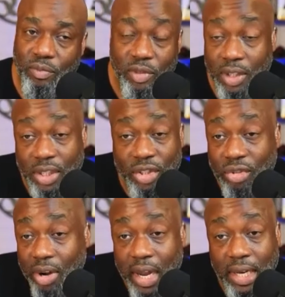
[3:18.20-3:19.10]
Just
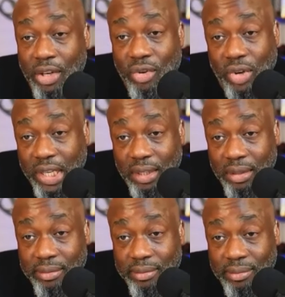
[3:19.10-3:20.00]
try doing
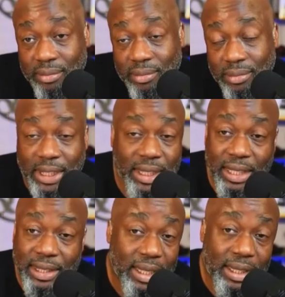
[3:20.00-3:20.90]
the
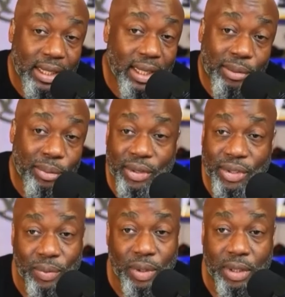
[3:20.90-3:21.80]
things that the other
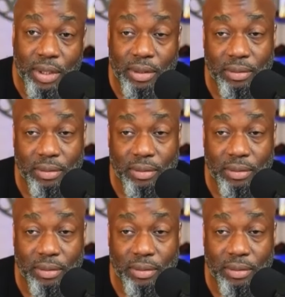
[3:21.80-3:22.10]
person wants.